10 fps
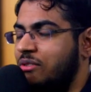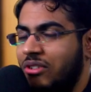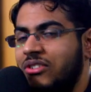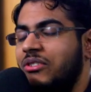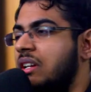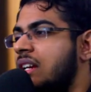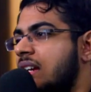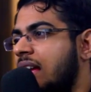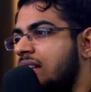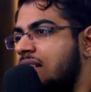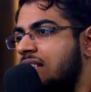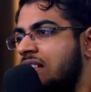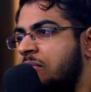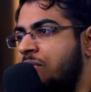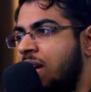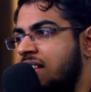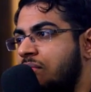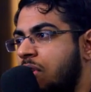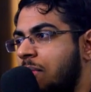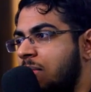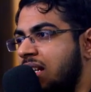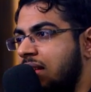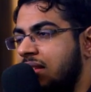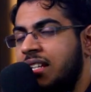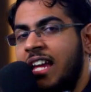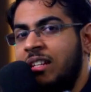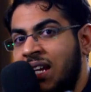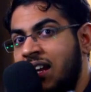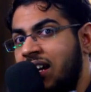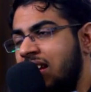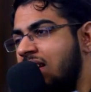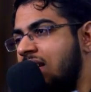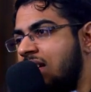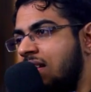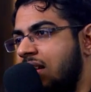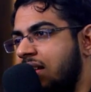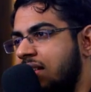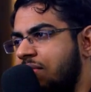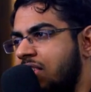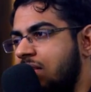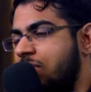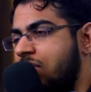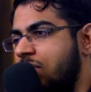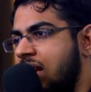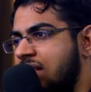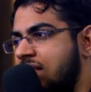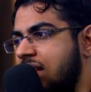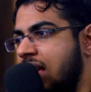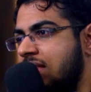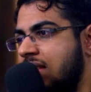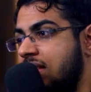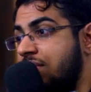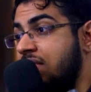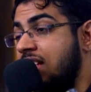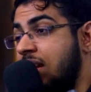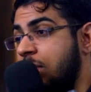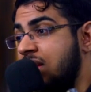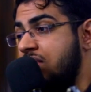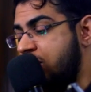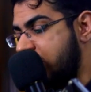but I couldn't do. And the number one is probably the anime AI. It is work in progress, and then there's the campaign